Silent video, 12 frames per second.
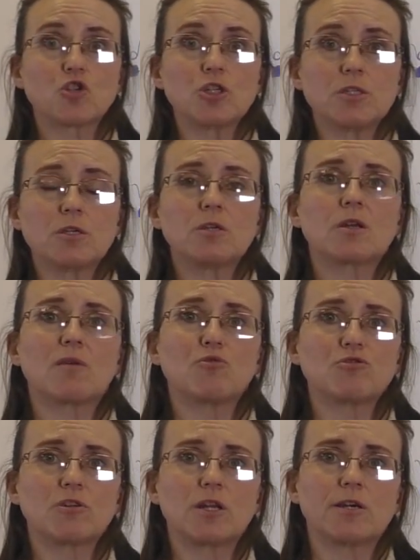In
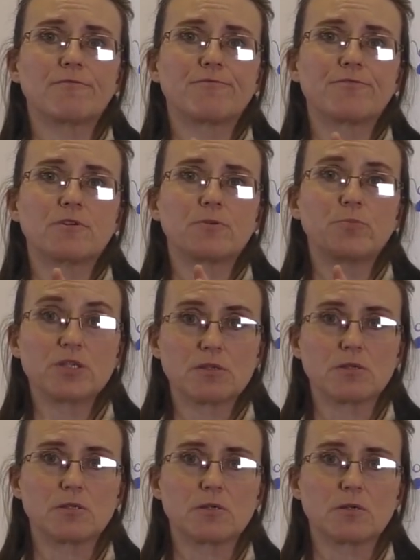sustainable, huge
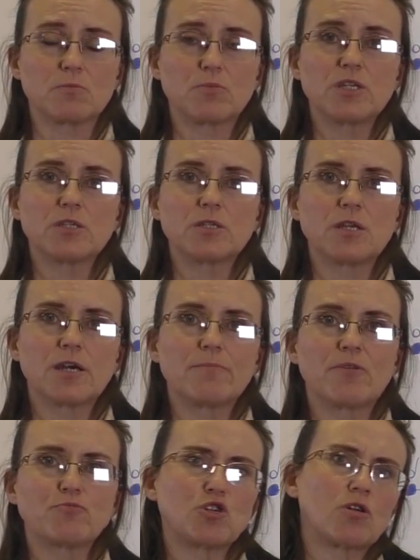corporations,
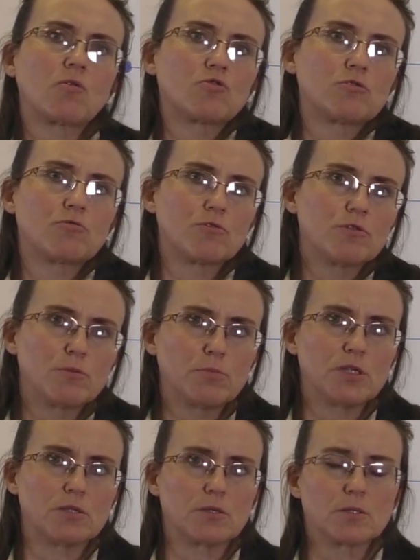there is a
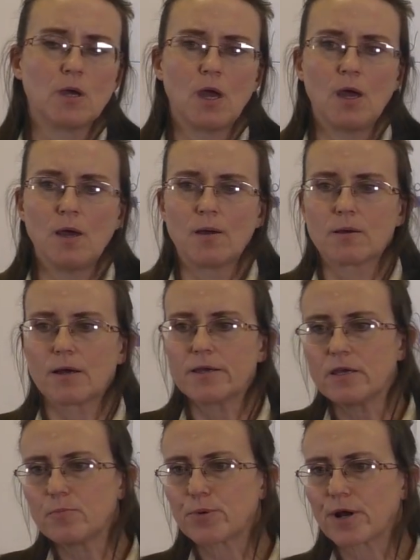whole procedure
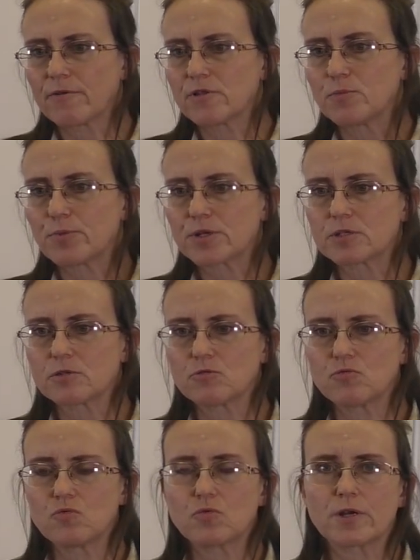for hiring,
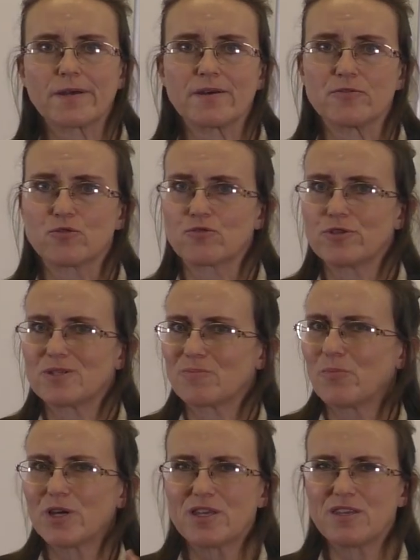and therefore they
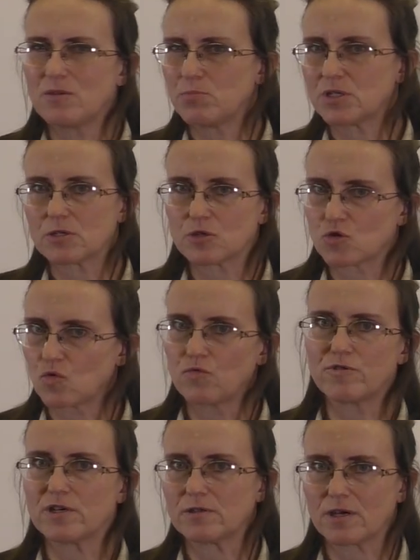first sign a
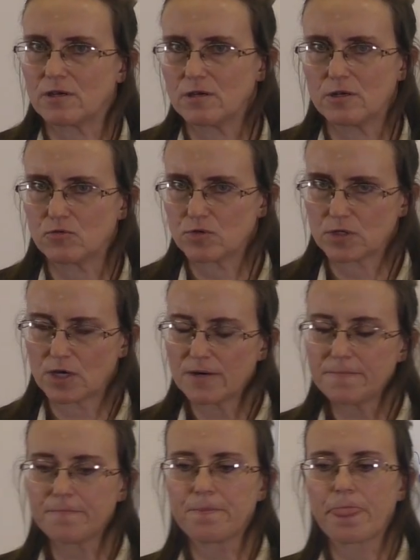contract
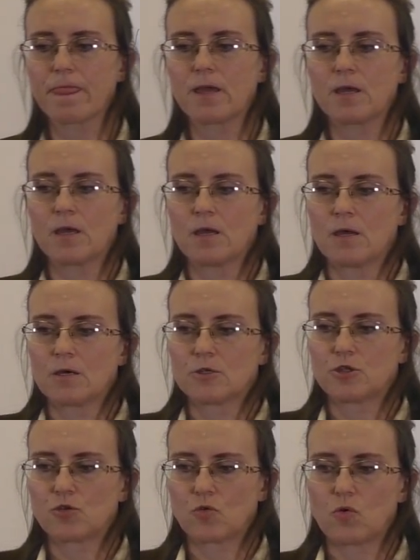and then they
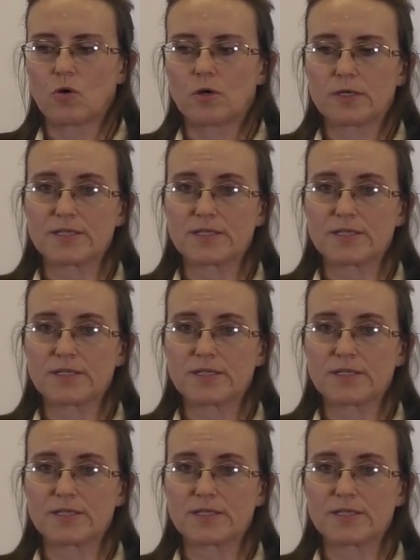start work.